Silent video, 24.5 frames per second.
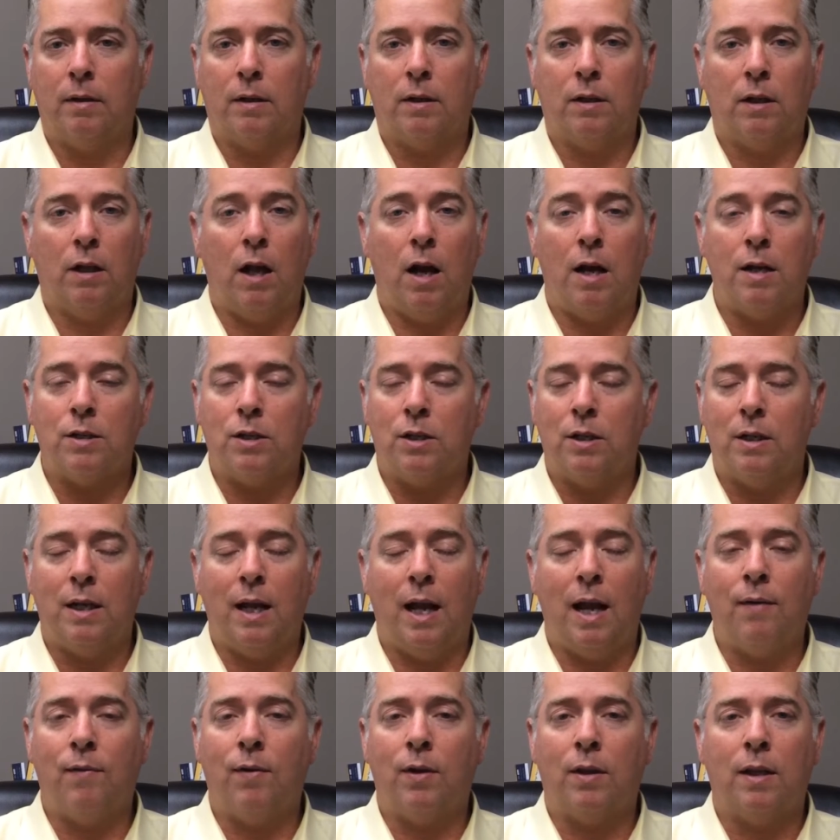closet,
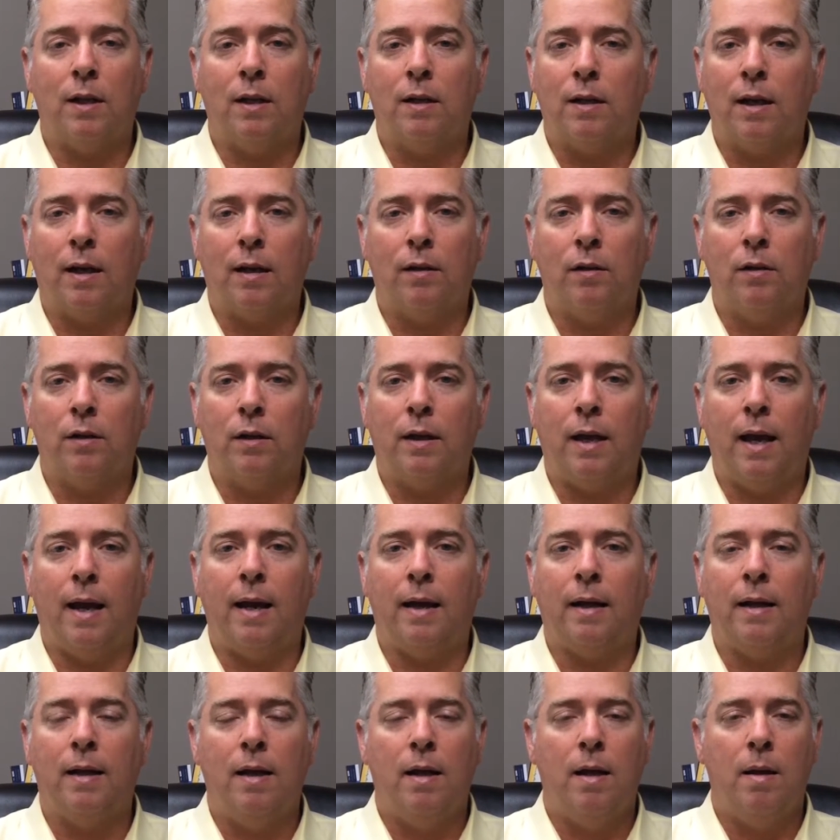everything. Take a look
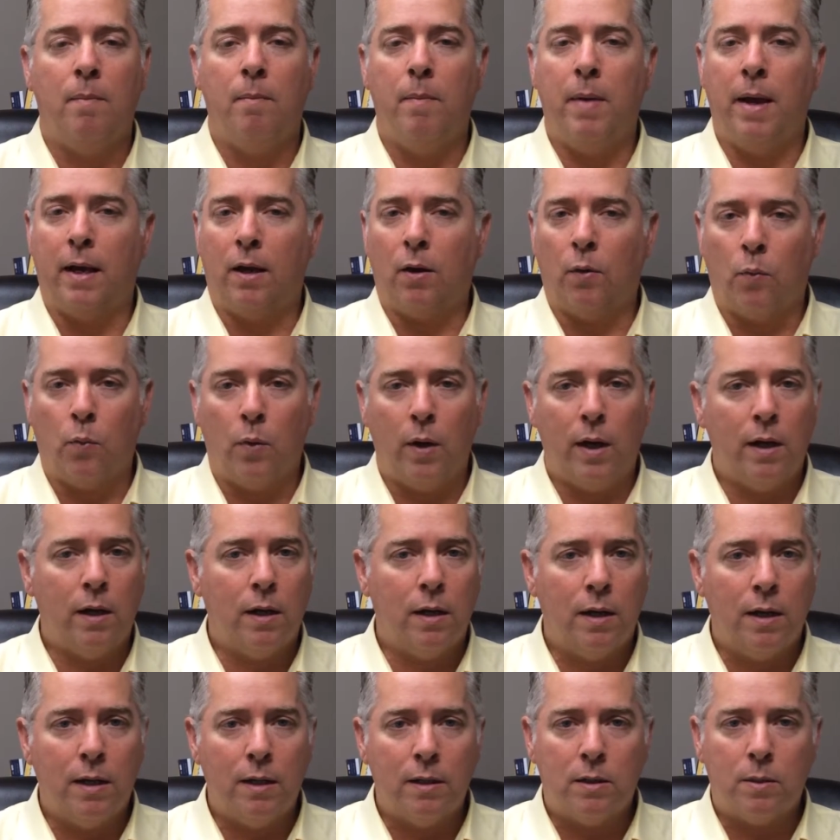at. Make a
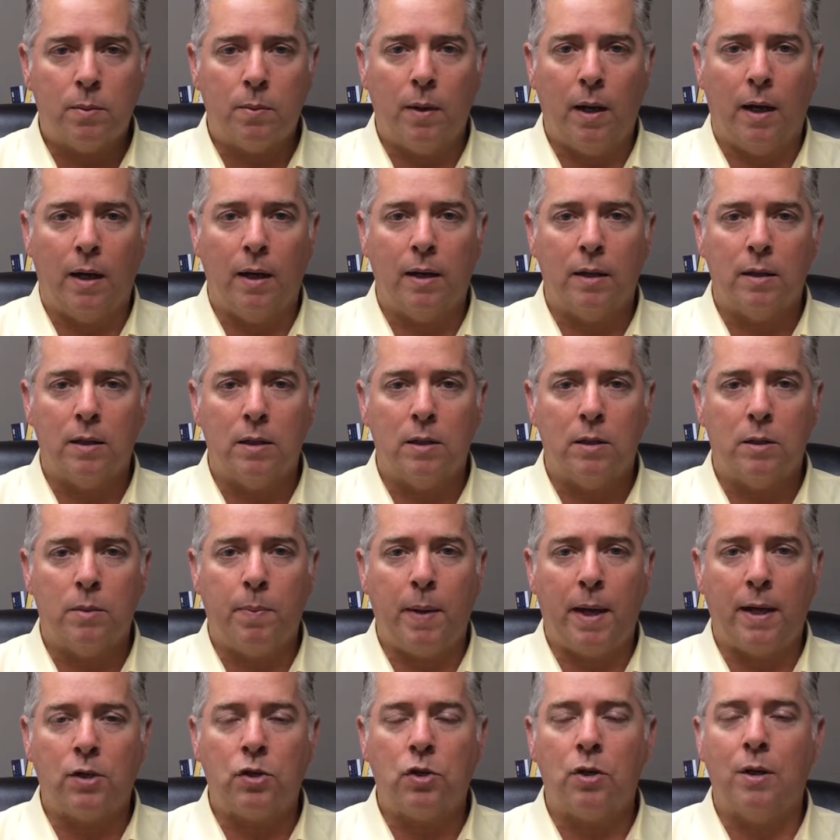written
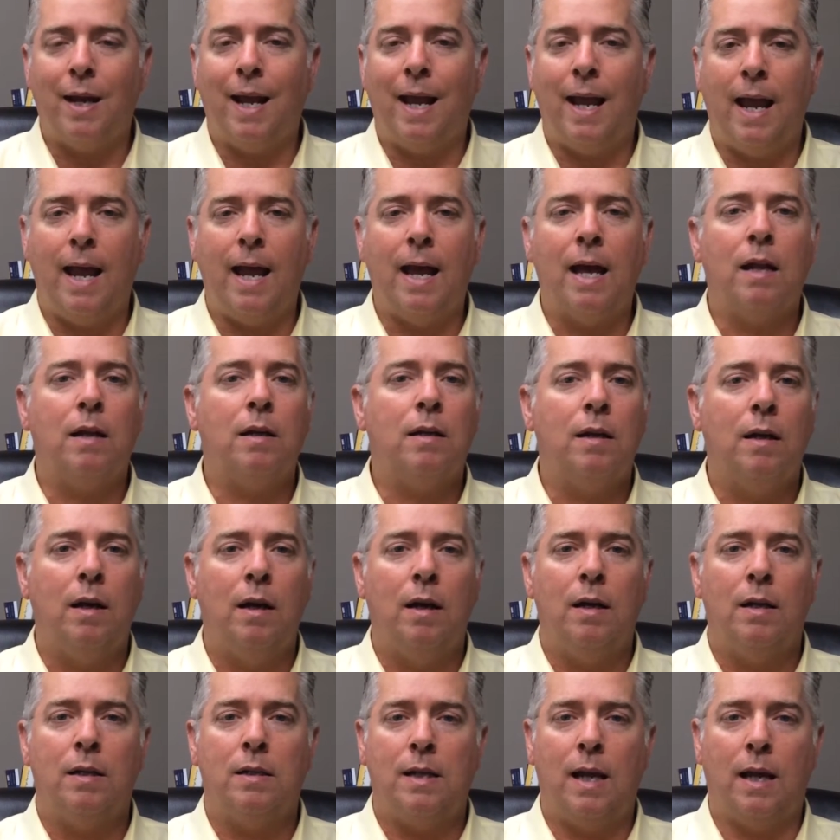inspection and
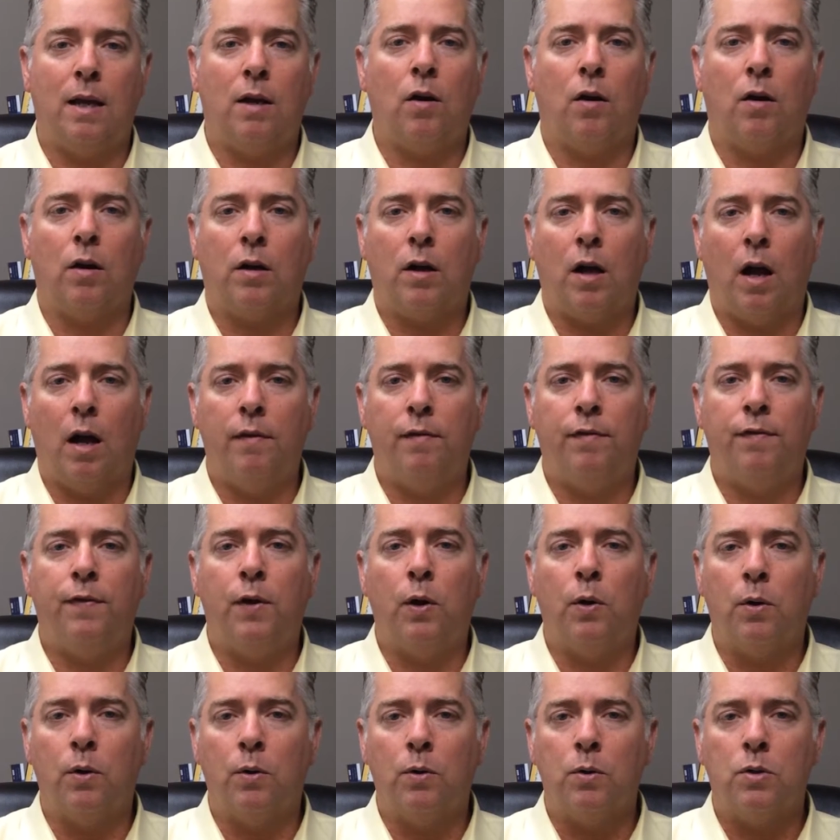take archive
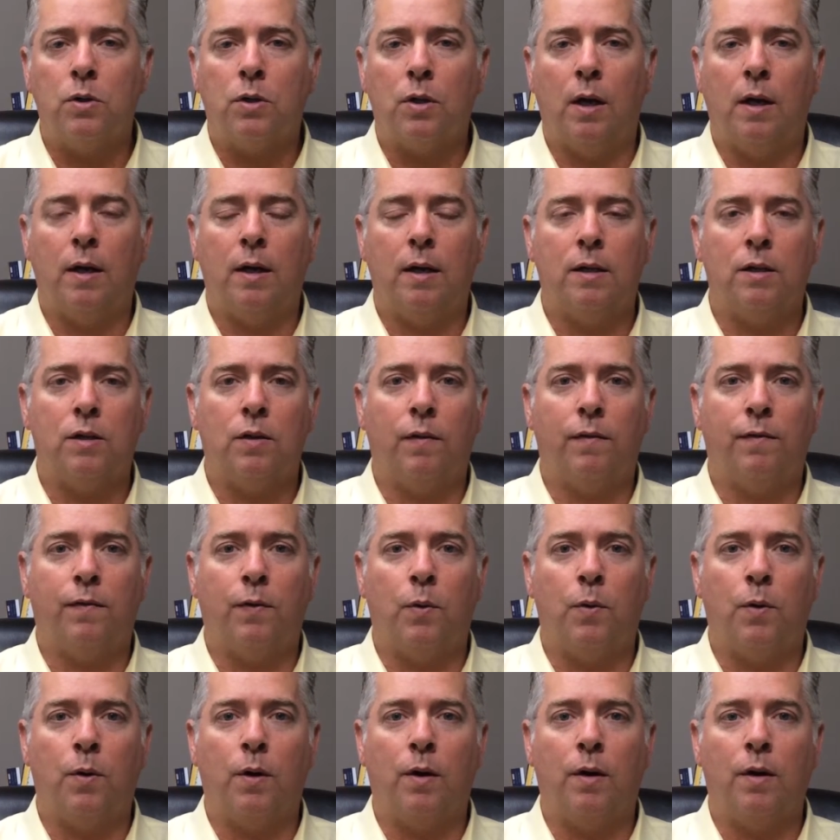photos
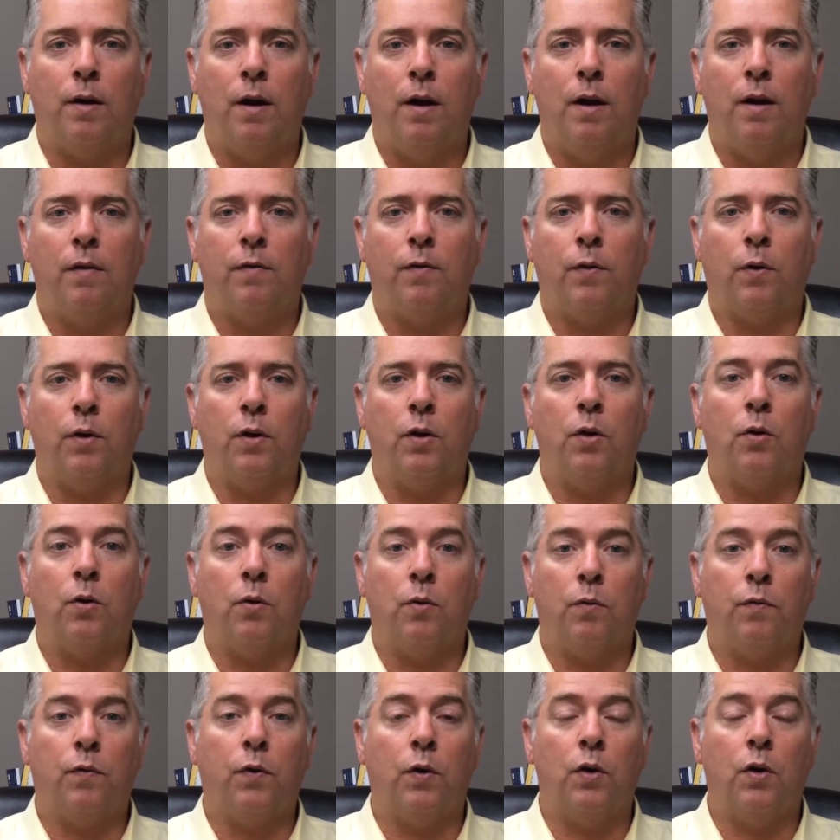for
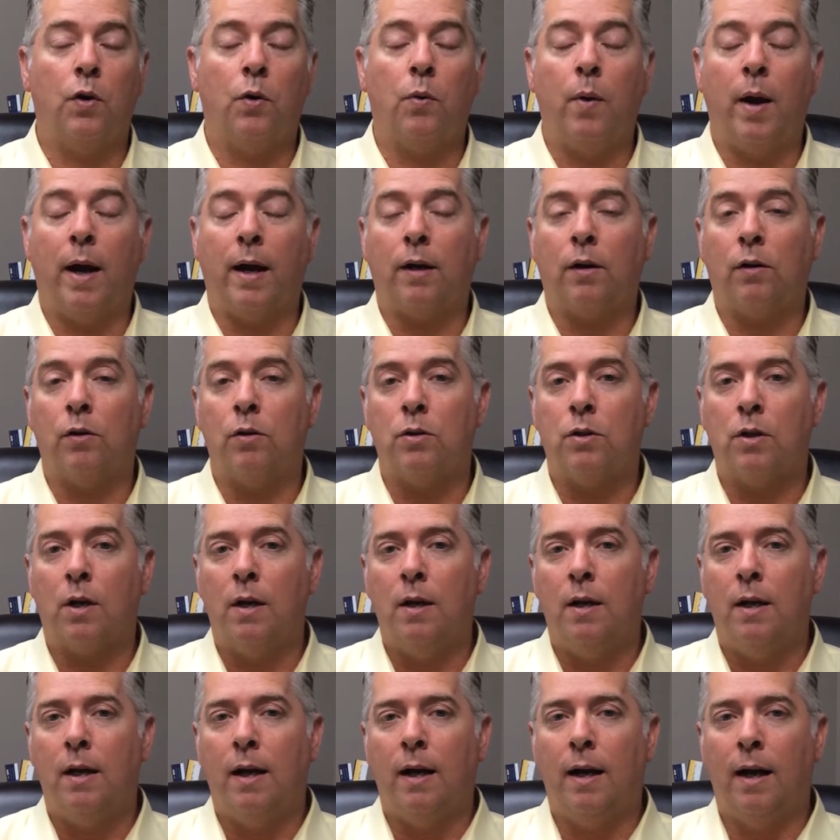your records.
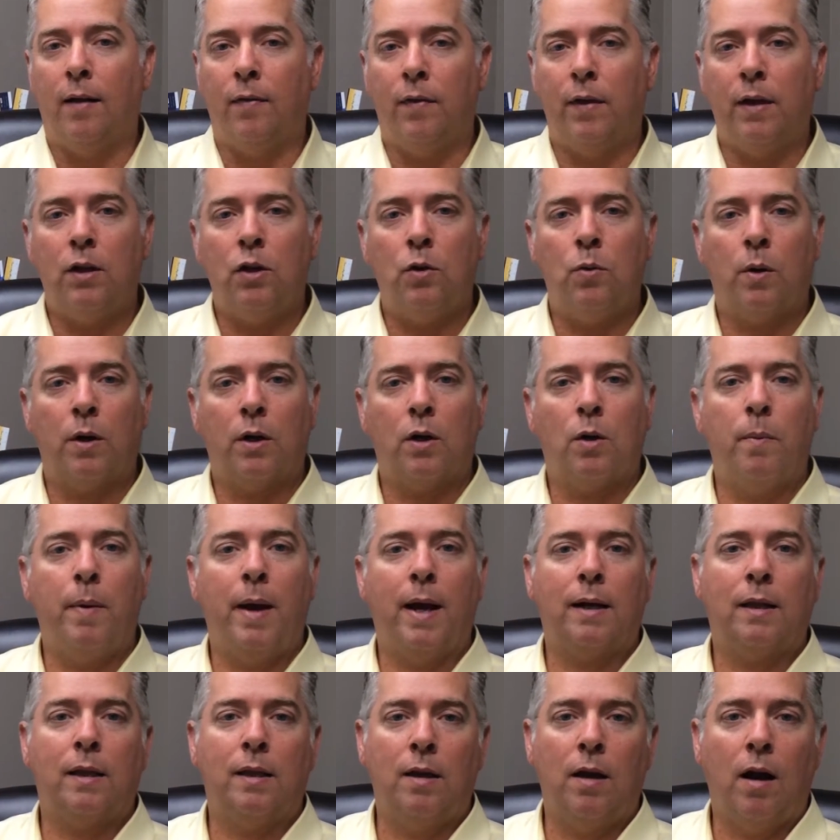And then you want to go
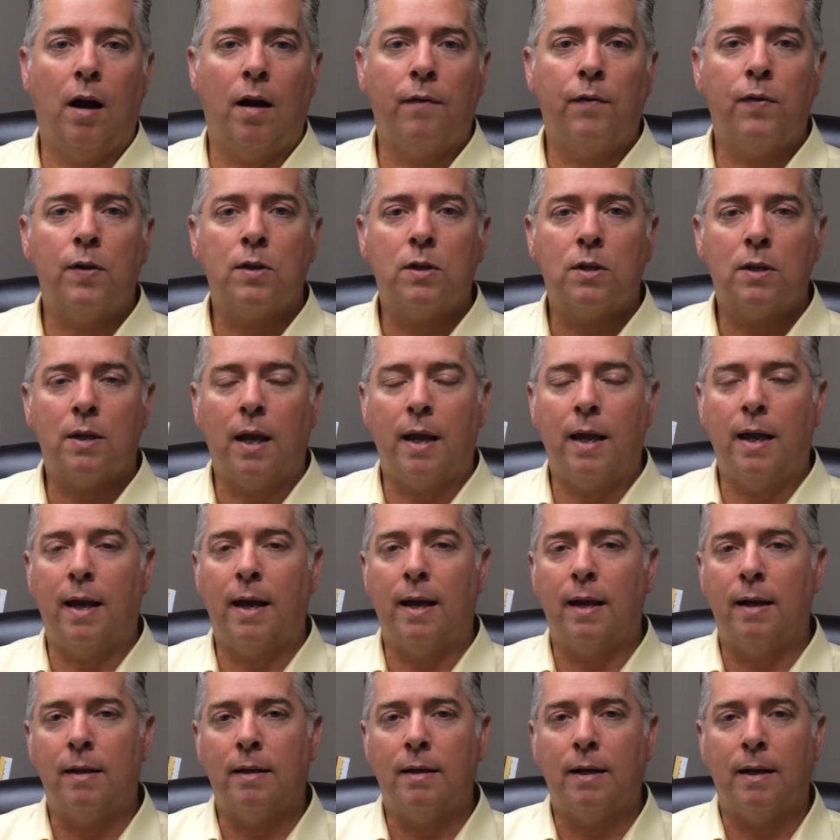back to the office
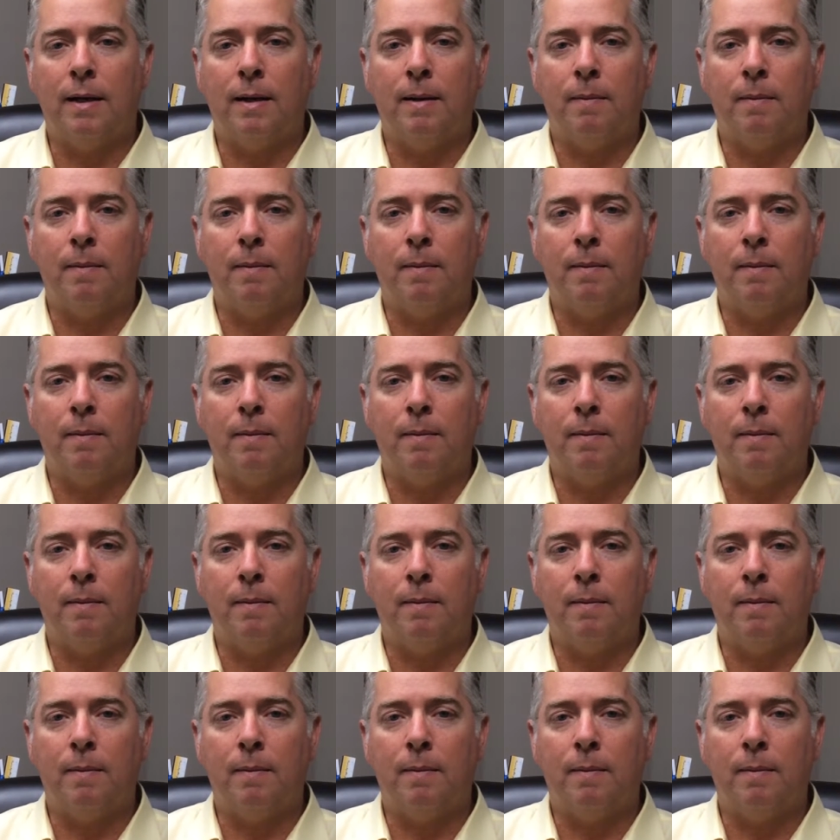and